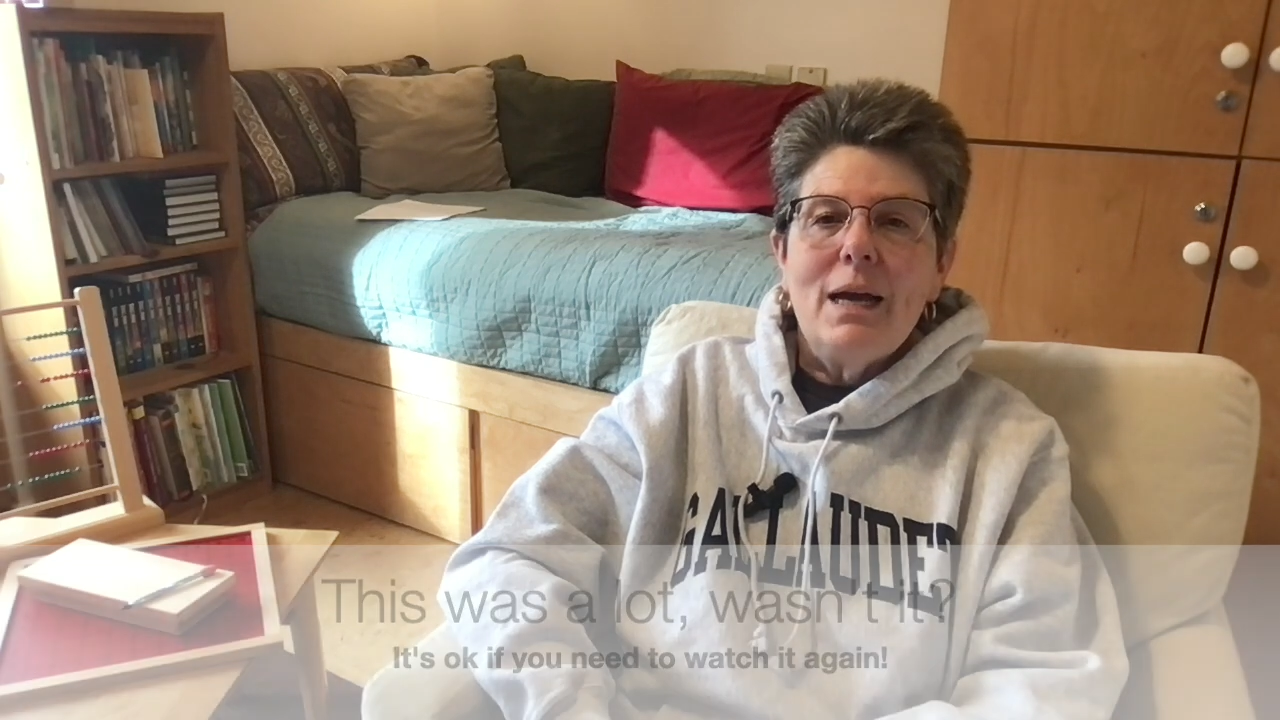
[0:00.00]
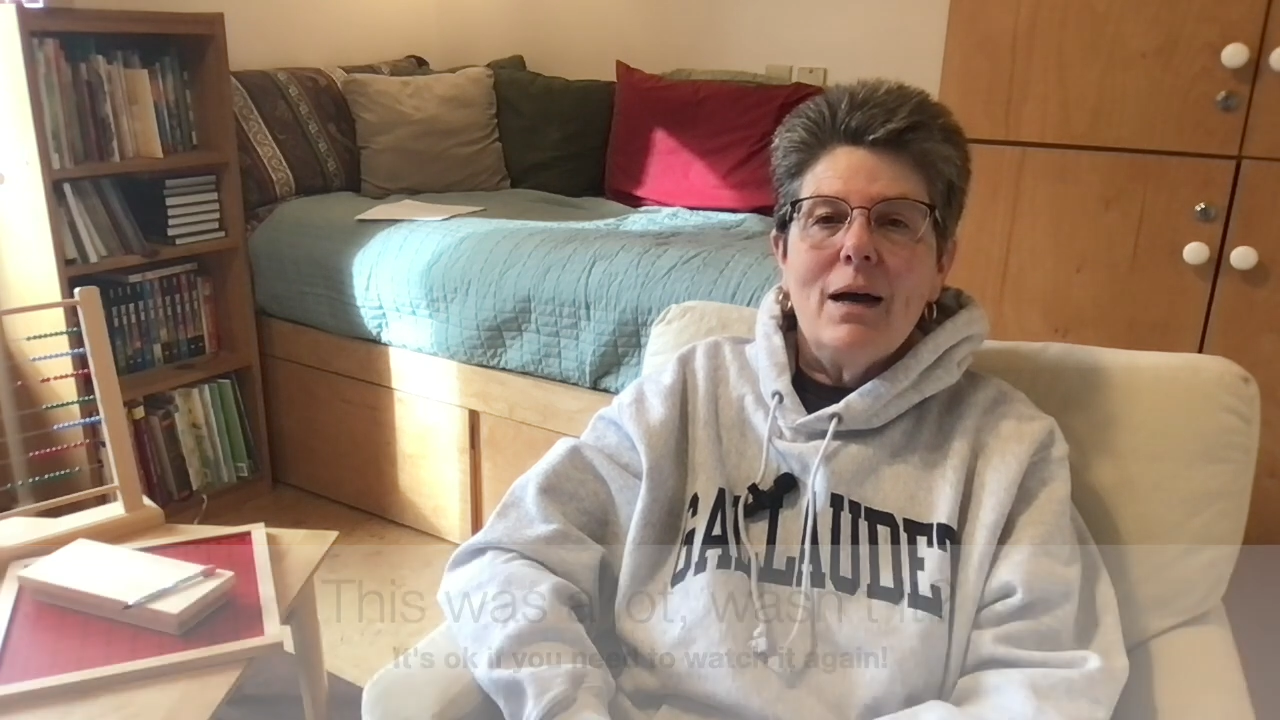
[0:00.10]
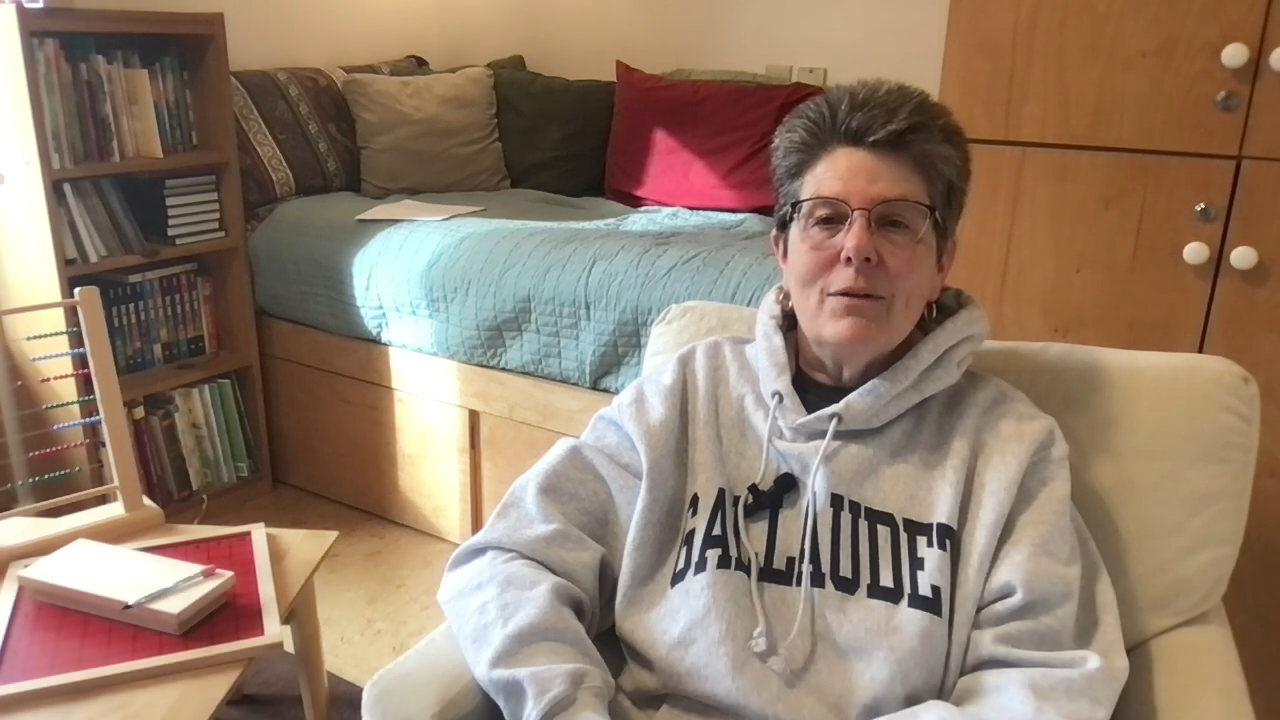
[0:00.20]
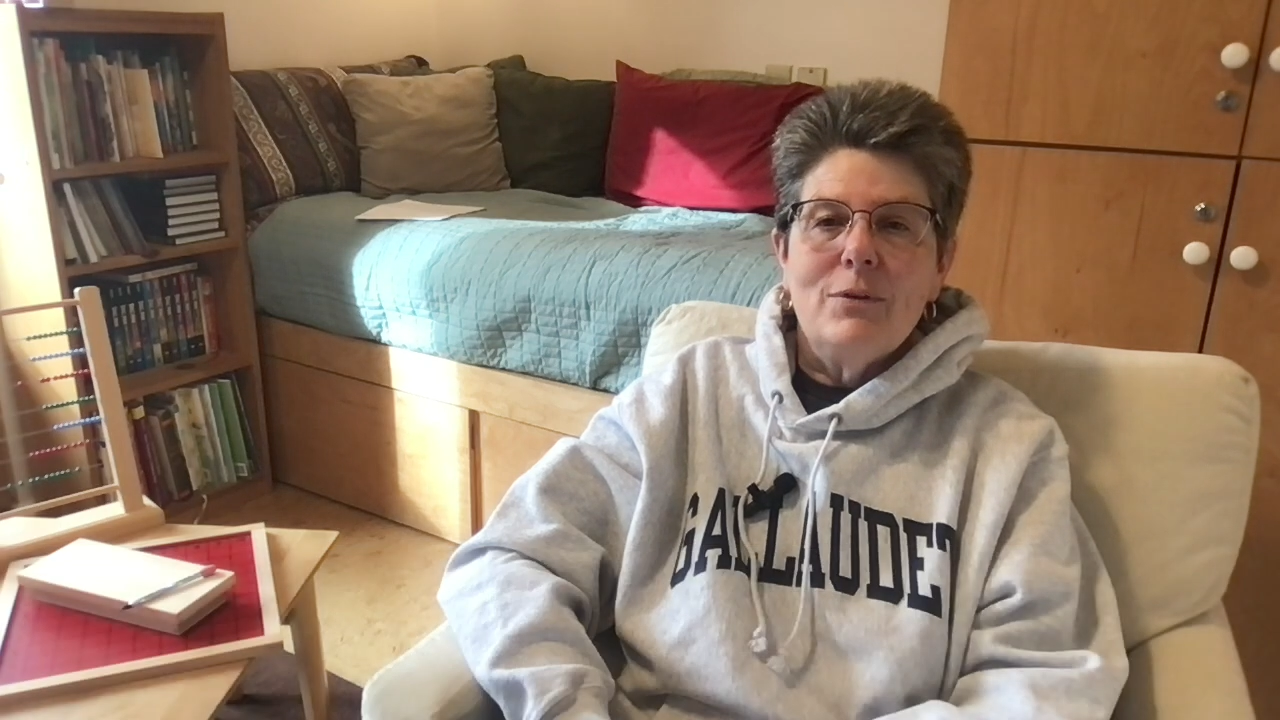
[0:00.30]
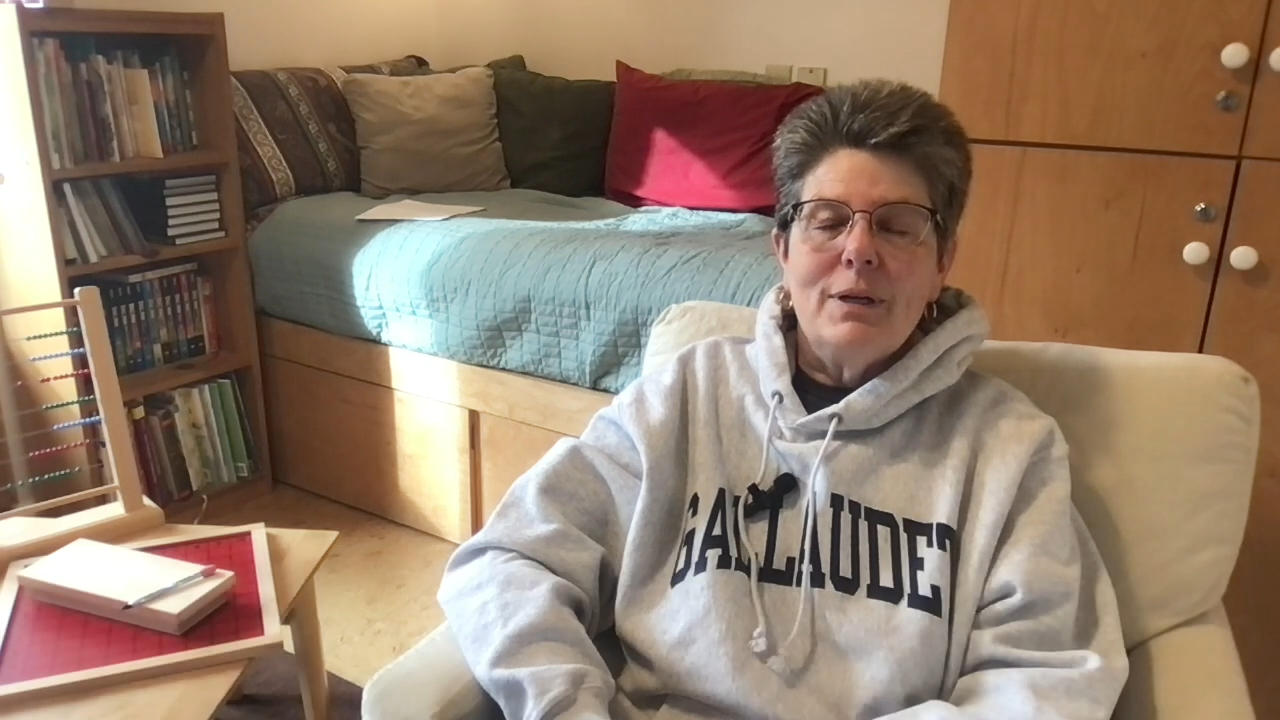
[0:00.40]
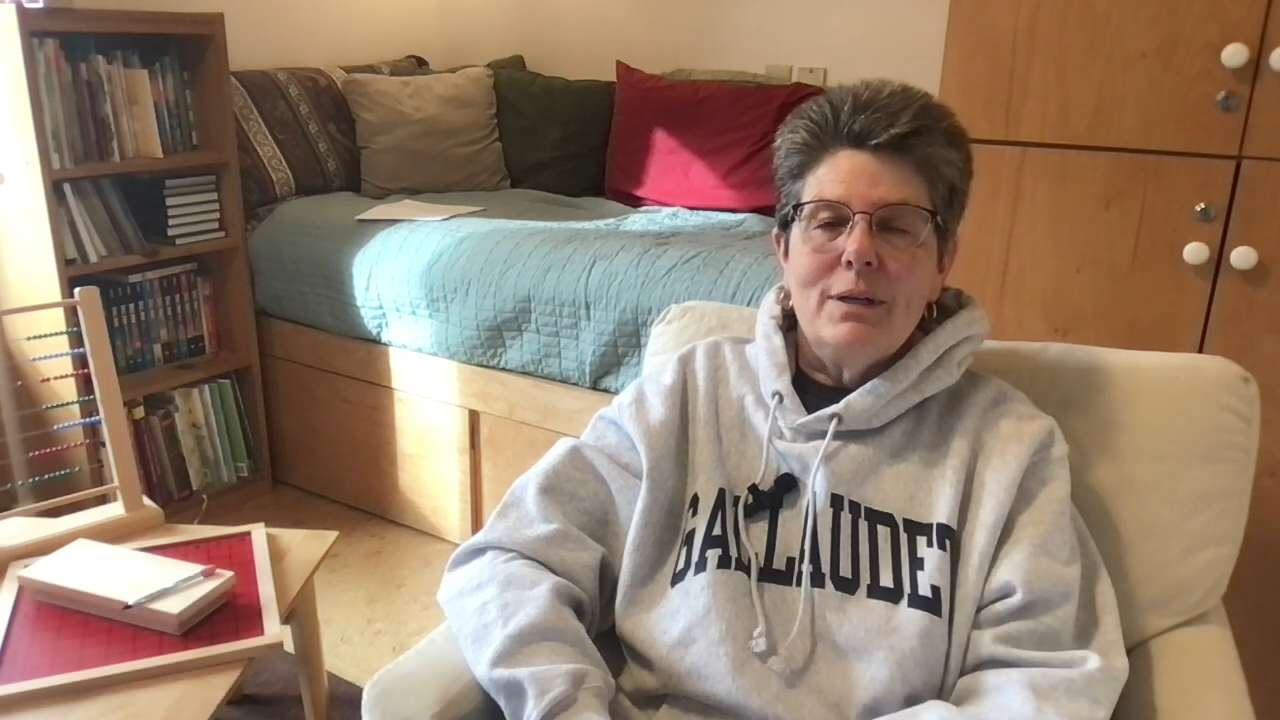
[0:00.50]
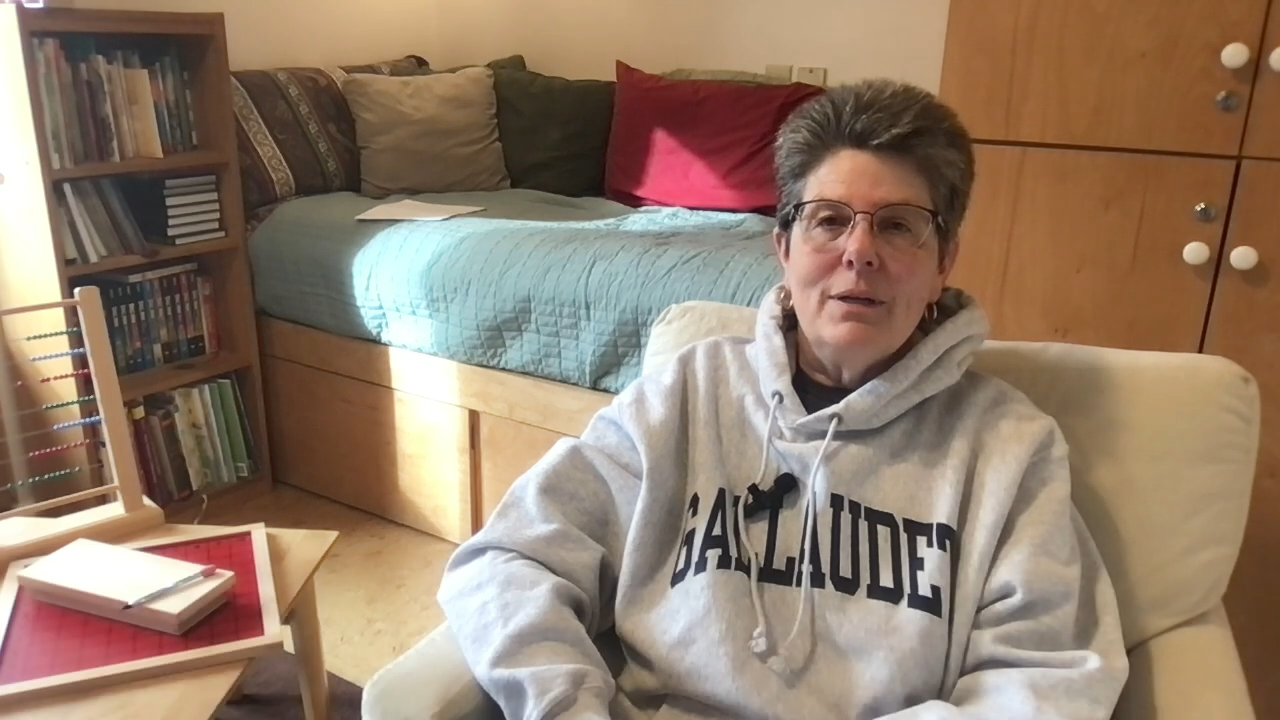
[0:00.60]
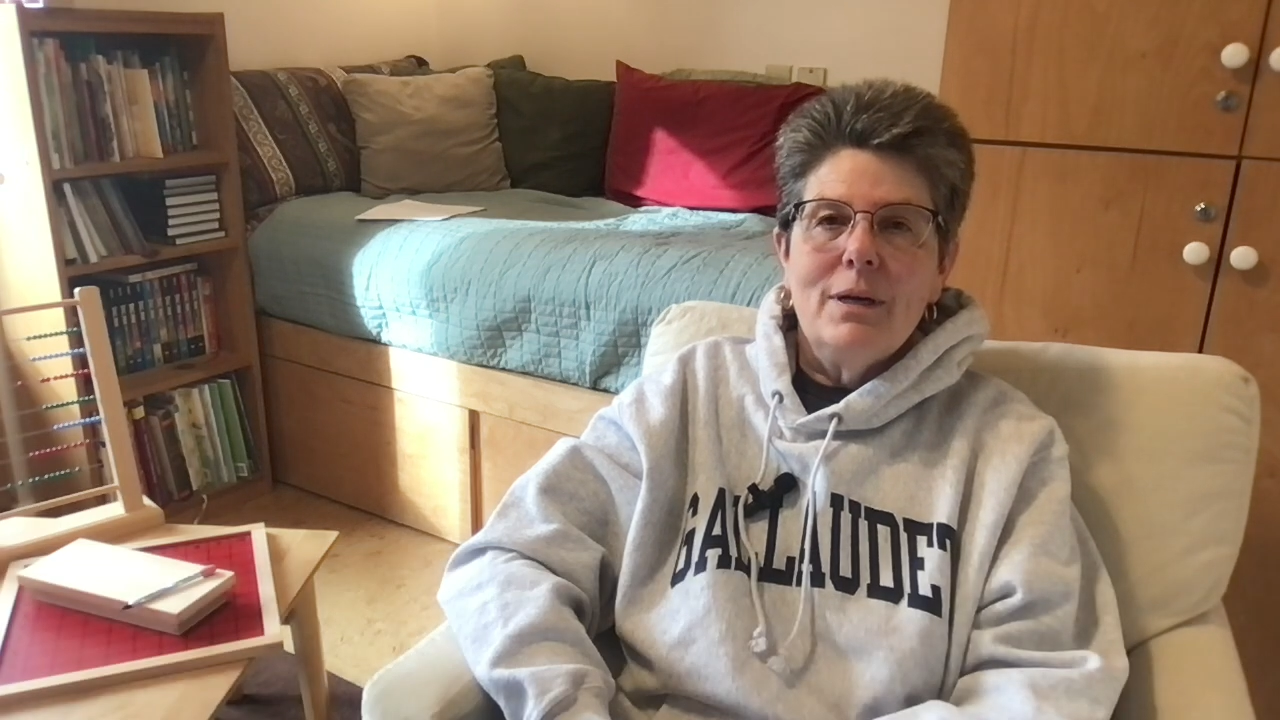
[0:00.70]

confident